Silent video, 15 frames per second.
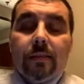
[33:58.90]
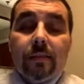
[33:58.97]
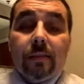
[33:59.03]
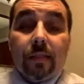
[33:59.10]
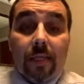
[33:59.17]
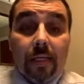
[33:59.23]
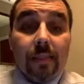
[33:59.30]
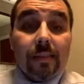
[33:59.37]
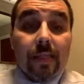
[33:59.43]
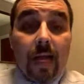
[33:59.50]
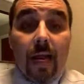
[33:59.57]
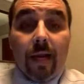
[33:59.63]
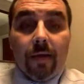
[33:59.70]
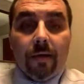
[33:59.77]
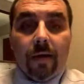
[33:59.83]
to get
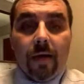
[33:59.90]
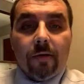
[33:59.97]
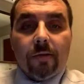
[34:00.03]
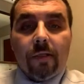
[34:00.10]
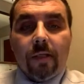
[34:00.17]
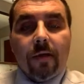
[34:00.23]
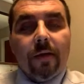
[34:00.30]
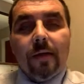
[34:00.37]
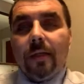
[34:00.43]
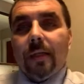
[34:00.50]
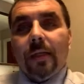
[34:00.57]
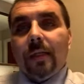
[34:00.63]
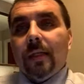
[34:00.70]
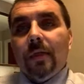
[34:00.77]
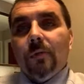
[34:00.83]
tired out there.
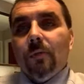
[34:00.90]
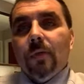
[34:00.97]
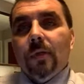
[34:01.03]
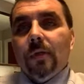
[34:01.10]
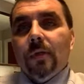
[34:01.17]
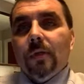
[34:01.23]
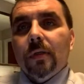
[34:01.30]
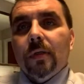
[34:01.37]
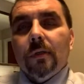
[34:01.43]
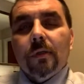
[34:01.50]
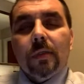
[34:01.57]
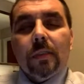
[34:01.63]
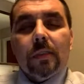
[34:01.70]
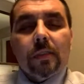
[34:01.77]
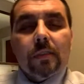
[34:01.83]
And he wouldn't.
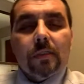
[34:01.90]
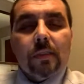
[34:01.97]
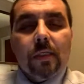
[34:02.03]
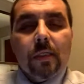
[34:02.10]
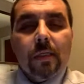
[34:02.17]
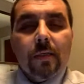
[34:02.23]
He just